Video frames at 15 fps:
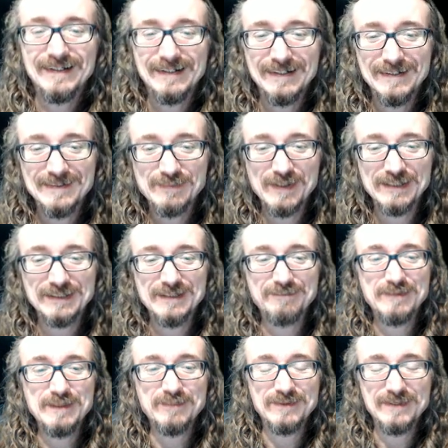uh, especially if
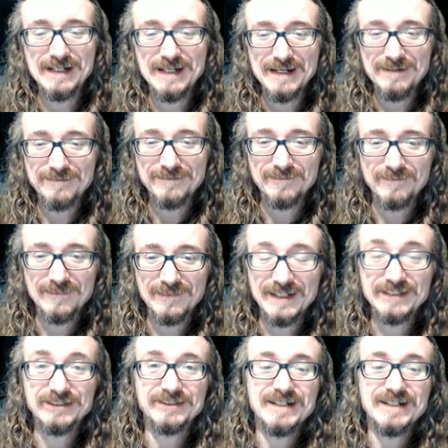people have let you